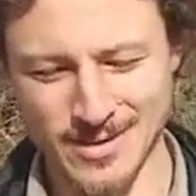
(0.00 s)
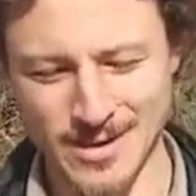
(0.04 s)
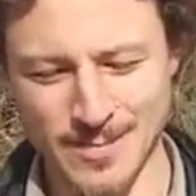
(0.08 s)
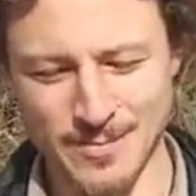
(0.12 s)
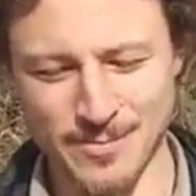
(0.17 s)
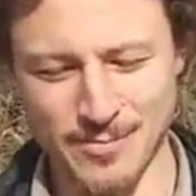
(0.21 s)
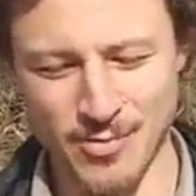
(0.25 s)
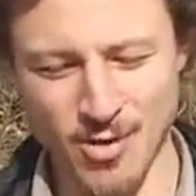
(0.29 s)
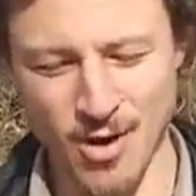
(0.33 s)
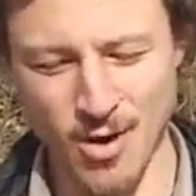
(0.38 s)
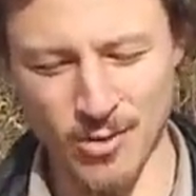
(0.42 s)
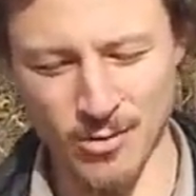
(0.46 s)

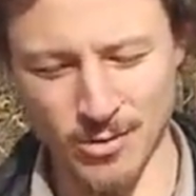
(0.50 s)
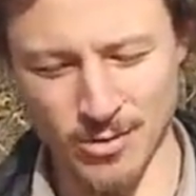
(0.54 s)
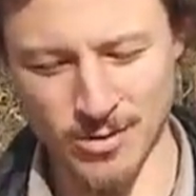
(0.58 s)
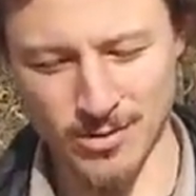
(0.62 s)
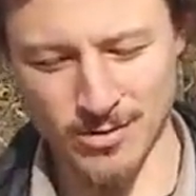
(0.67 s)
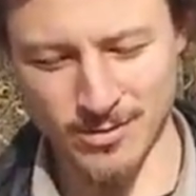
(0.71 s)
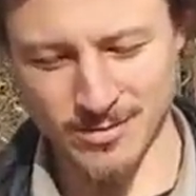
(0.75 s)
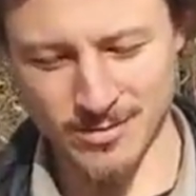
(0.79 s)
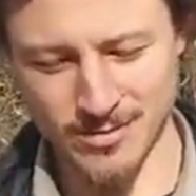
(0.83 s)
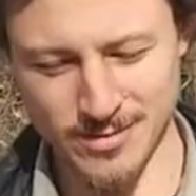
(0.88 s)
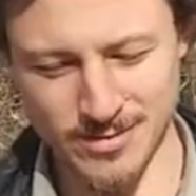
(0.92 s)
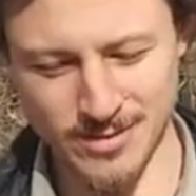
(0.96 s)
it broke.
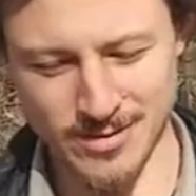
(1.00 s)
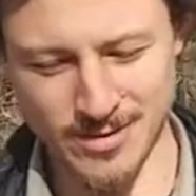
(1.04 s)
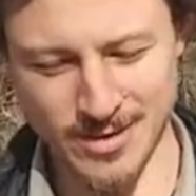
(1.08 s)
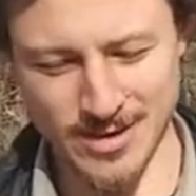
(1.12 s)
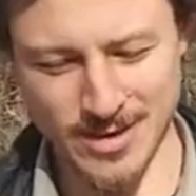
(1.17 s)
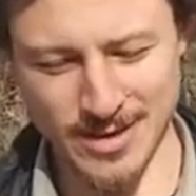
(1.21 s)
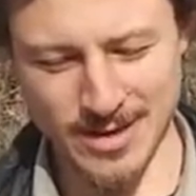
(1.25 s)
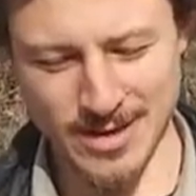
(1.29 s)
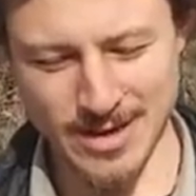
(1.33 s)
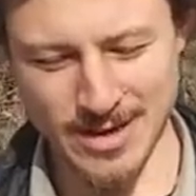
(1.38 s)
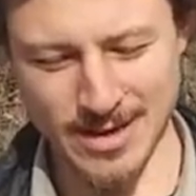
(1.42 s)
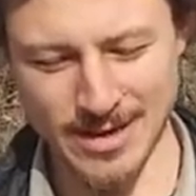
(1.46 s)

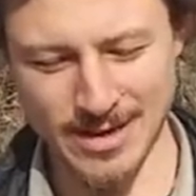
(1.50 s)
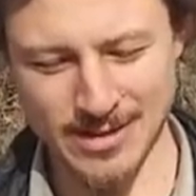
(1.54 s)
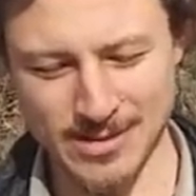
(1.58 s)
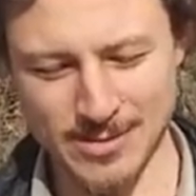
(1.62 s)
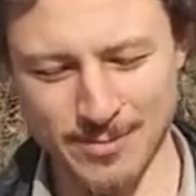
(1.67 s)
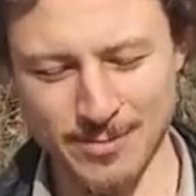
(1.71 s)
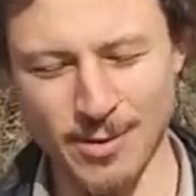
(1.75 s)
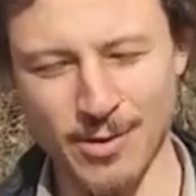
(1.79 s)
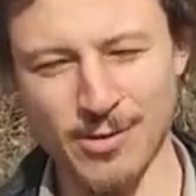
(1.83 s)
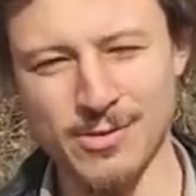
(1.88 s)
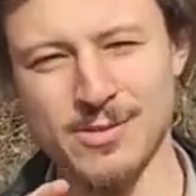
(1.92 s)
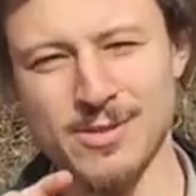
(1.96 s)
It's
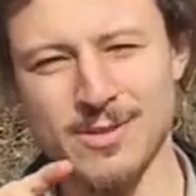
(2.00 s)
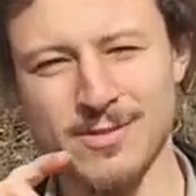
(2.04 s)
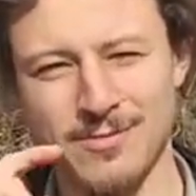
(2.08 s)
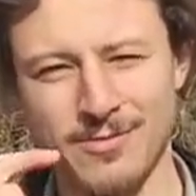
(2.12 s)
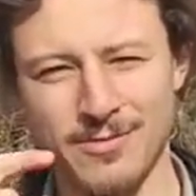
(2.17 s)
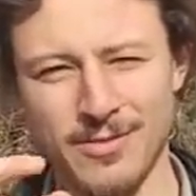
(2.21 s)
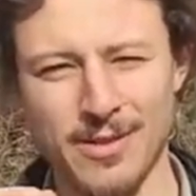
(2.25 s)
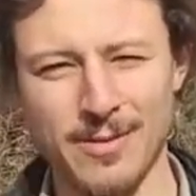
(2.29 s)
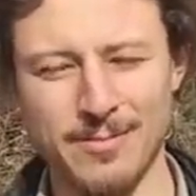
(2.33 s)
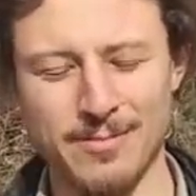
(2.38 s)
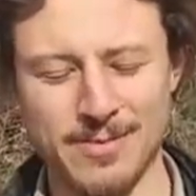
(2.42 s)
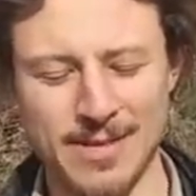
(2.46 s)
supposed to
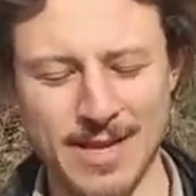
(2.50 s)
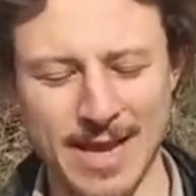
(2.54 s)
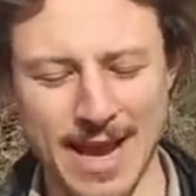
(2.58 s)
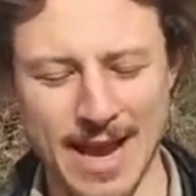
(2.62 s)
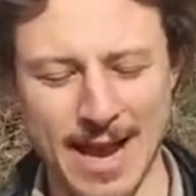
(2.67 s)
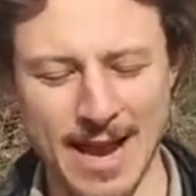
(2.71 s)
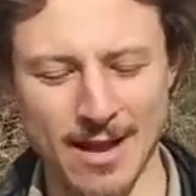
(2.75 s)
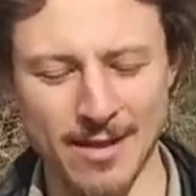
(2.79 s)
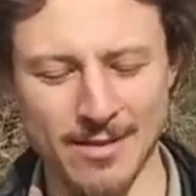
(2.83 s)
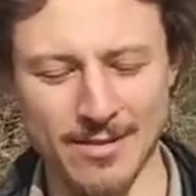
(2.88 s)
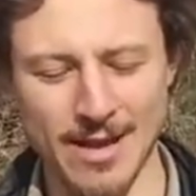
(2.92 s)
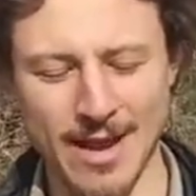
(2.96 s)
flip
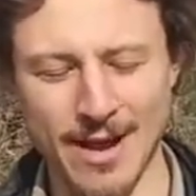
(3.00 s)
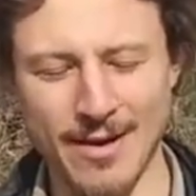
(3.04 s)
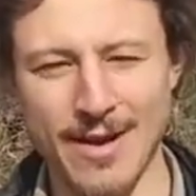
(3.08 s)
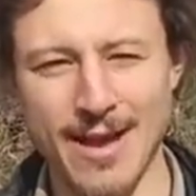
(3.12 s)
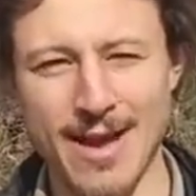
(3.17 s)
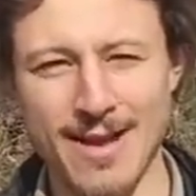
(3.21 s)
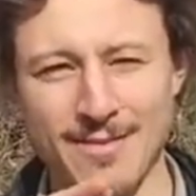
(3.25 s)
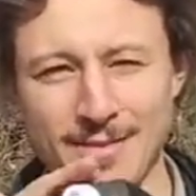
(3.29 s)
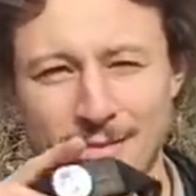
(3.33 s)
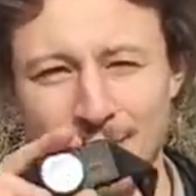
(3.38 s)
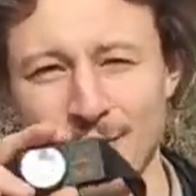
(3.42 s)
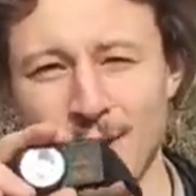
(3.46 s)
down. Now
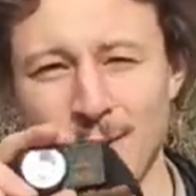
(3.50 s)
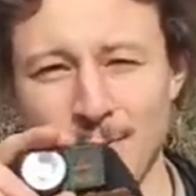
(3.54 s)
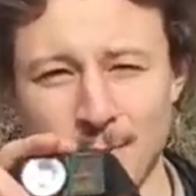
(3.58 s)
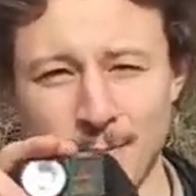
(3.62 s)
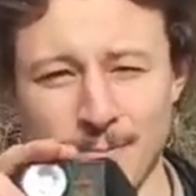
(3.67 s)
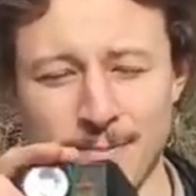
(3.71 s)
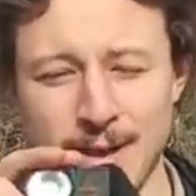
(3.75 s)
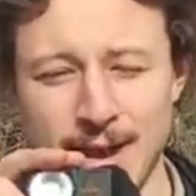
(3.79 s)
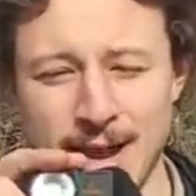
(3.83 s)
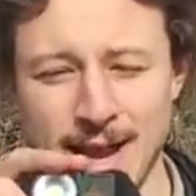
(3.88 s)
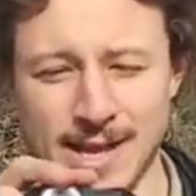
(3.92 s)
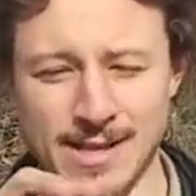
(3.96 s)
I have it
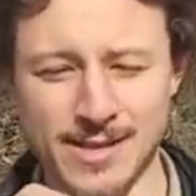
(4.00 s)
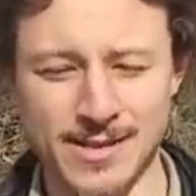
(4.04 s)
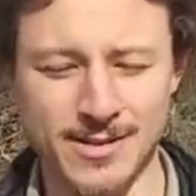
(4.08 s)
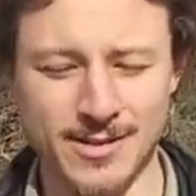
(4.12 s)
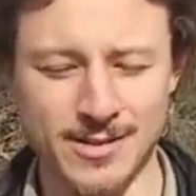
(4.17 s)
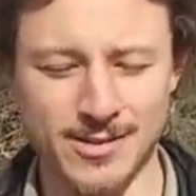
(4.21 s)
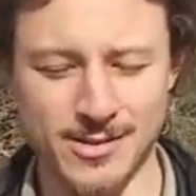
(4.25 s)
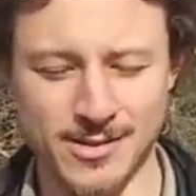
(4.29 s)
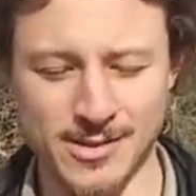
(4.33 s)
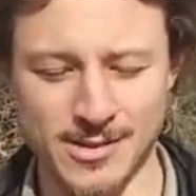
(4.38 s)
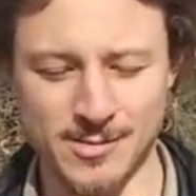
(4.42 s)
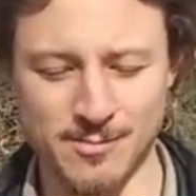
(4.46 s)
rubber
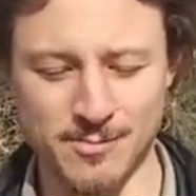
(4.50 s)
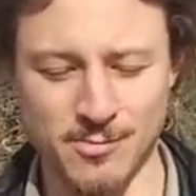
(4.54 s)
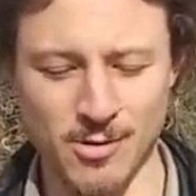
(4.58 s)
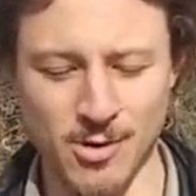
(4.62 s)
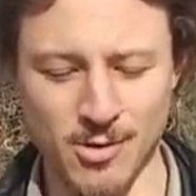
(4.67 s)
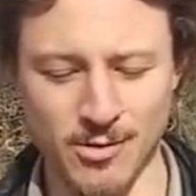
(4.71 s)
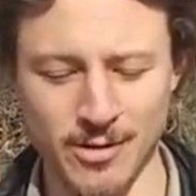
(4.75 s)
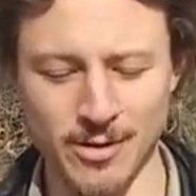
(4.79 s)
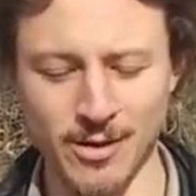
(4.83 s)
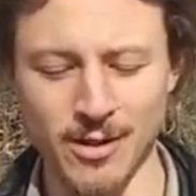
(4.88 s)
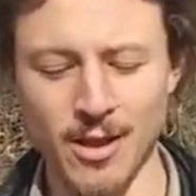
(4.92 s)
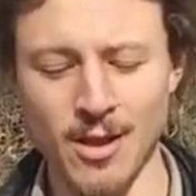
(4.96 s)
banded because it's
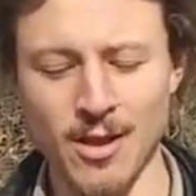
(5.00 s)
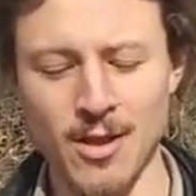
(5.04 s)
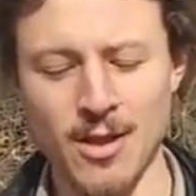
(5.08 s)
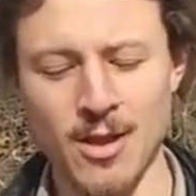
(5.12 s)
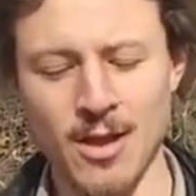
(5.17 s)
broken.